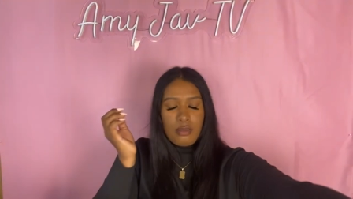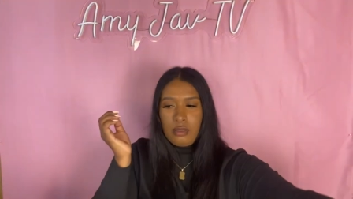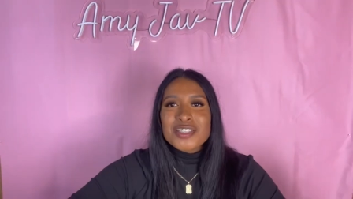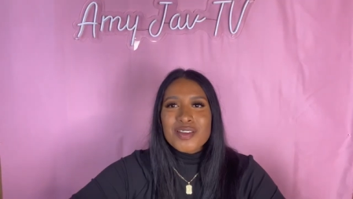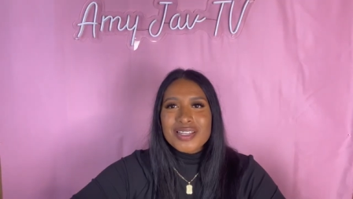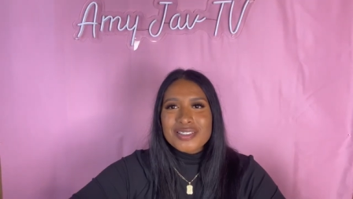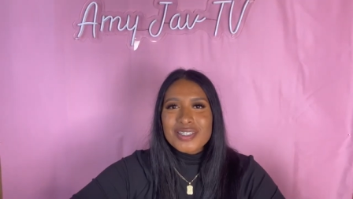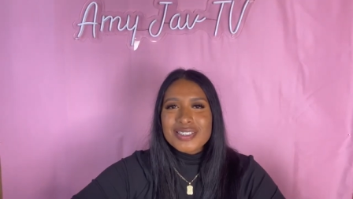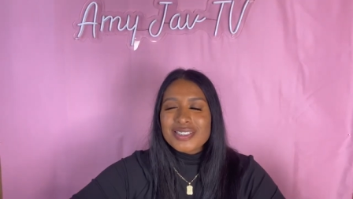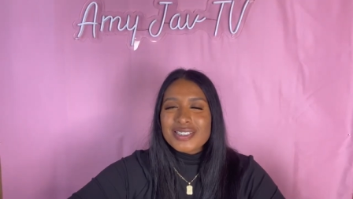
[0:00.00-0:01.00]
So as you
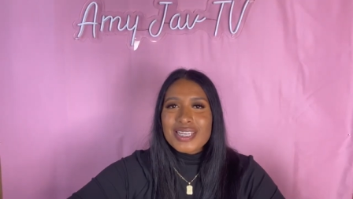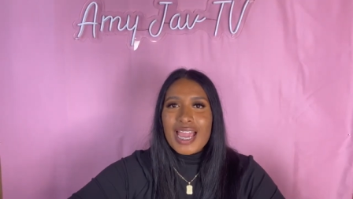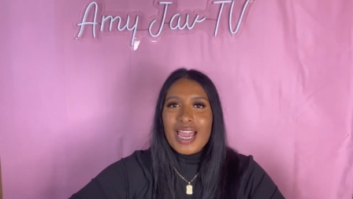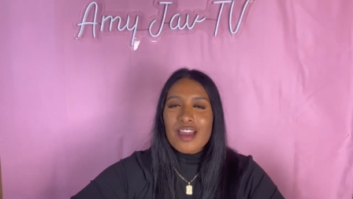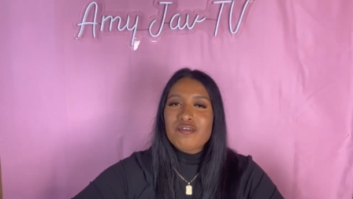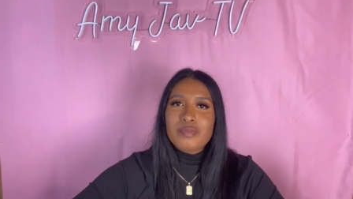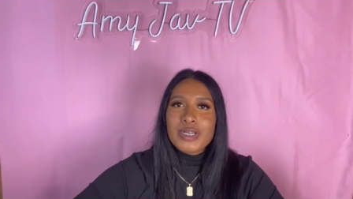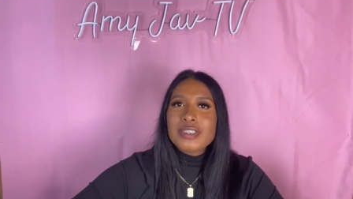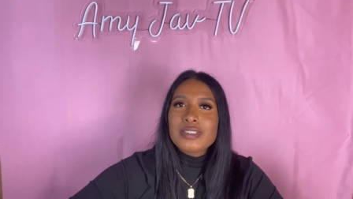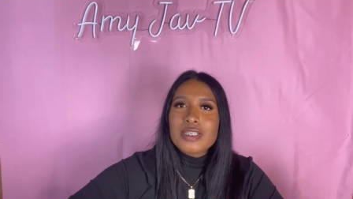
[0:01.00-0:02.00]
can see, I have
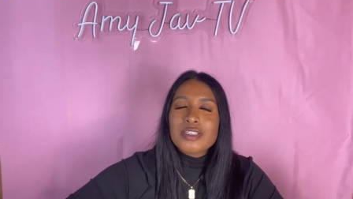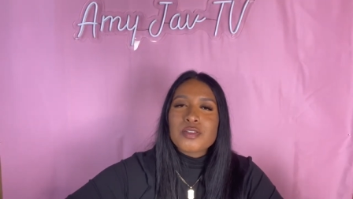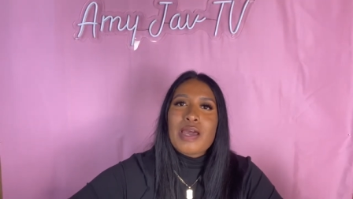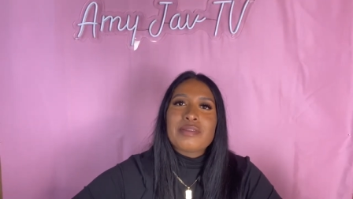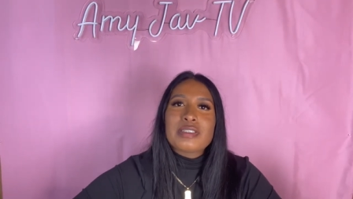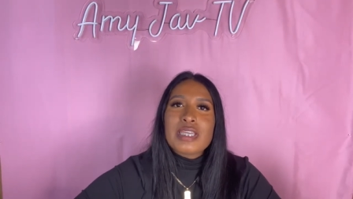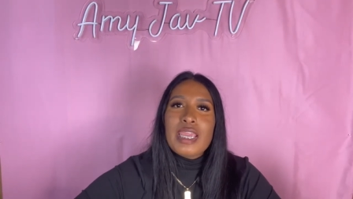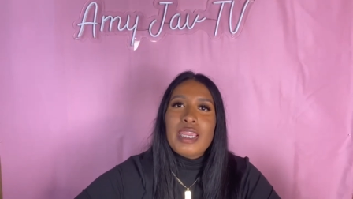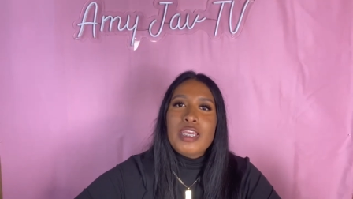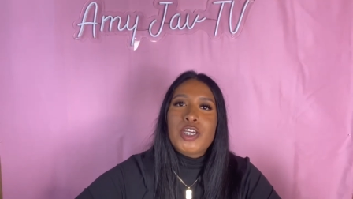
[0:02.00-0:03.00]
braces, so I have to
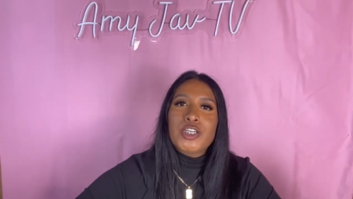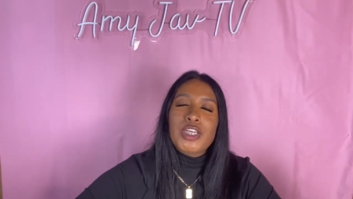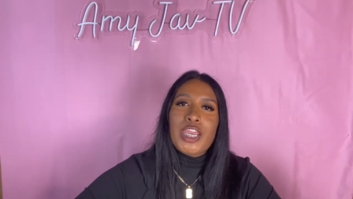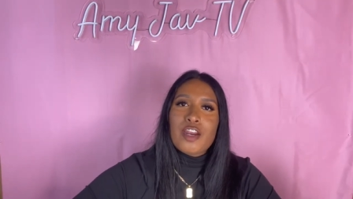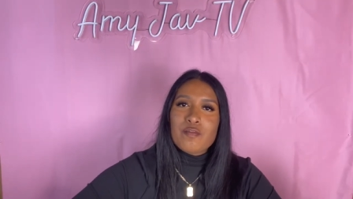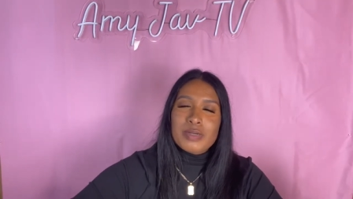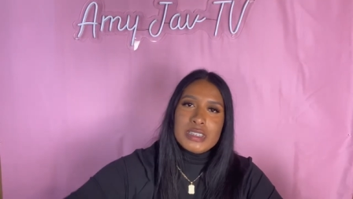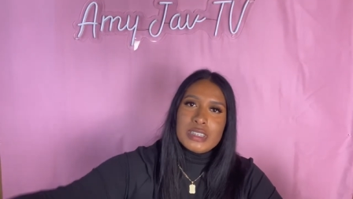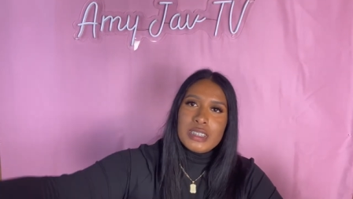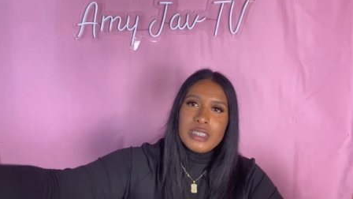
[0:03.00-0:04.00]
take good care of my
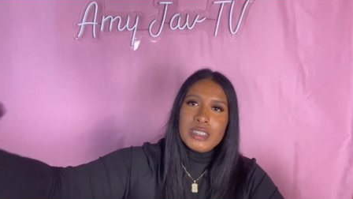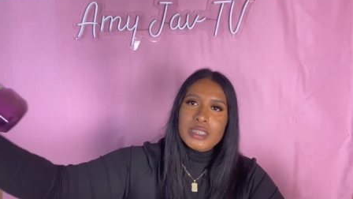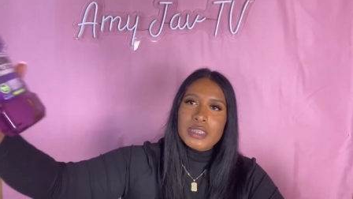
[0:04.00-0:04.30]
teeth.